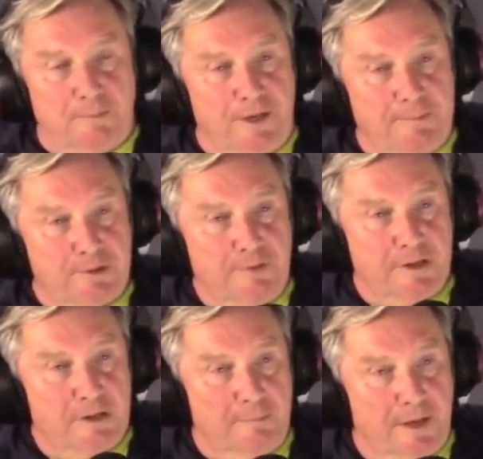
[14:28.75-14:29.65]
papers
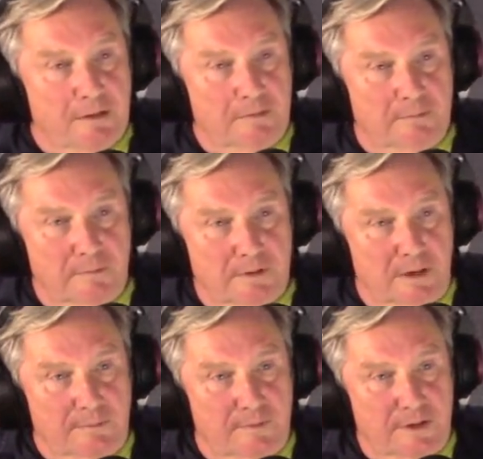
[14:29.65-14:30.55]
recently about the
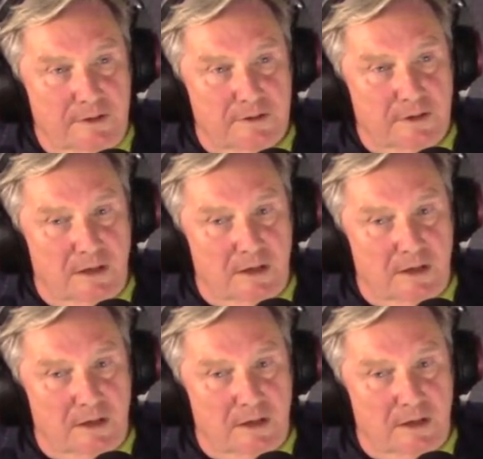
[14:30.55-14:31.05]
number of these